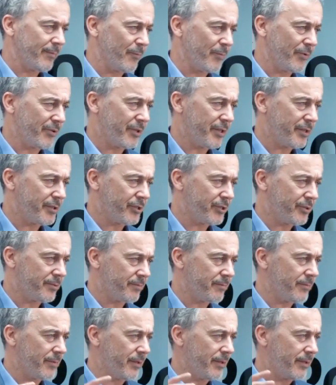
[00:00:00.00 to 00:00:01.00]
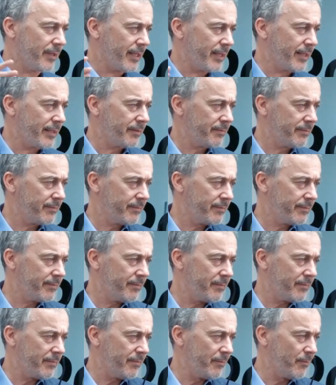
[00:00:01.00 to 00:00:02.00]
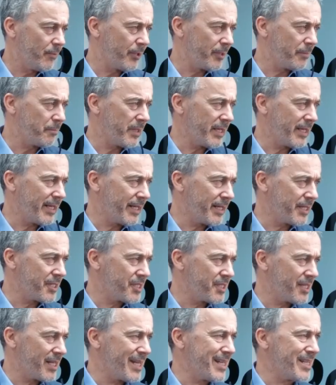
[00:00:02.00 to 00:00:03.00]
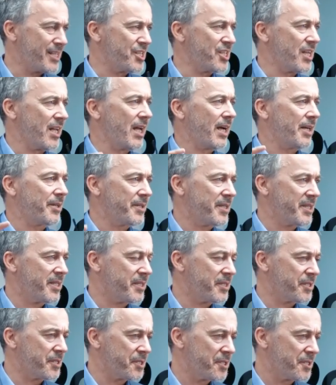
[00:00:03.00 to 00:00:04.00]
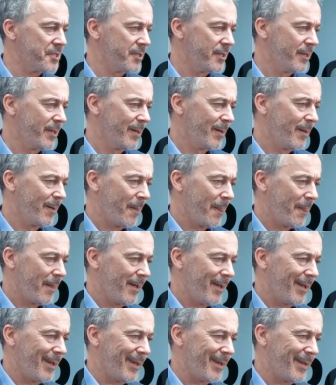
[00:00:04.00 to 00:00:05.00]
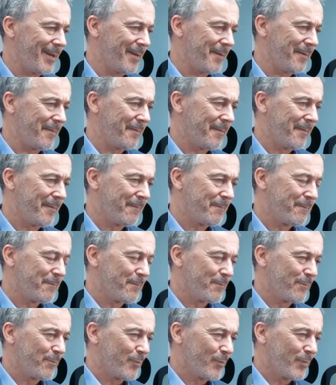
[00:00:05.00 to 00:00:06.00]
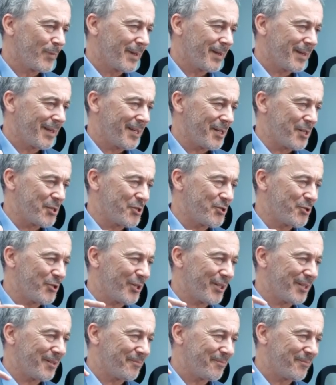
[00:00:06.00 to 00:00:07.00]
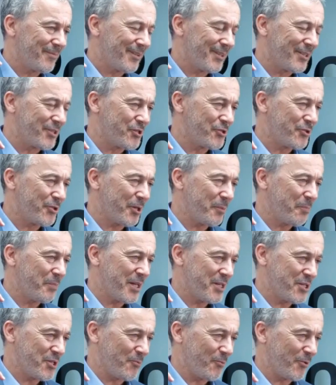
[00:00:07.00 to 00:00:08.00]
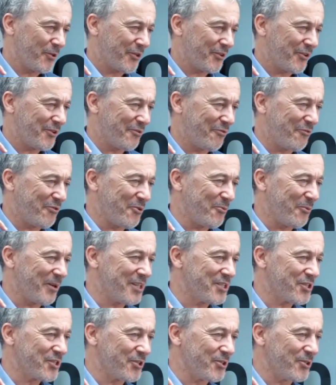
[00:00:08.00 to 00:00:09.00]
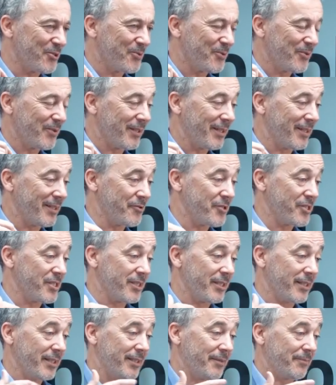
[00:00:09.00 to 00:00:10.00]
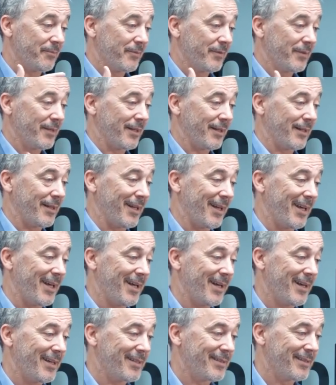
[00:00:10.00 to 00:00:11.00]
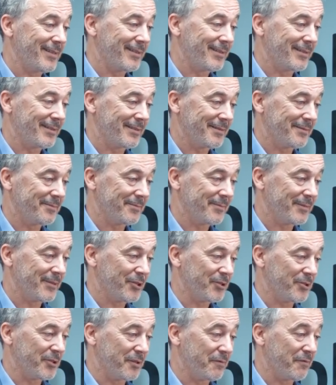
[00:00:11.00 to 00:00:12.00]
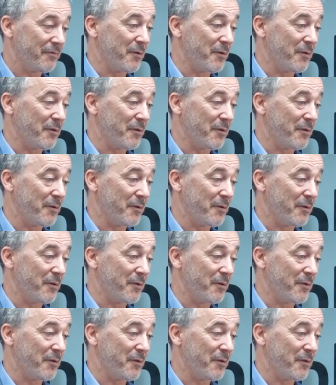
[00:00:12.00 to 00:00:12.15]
looking at Martin McGuinness in his latter years, and I was doing a piece of work there a few weeks ago, and it was a lad sort of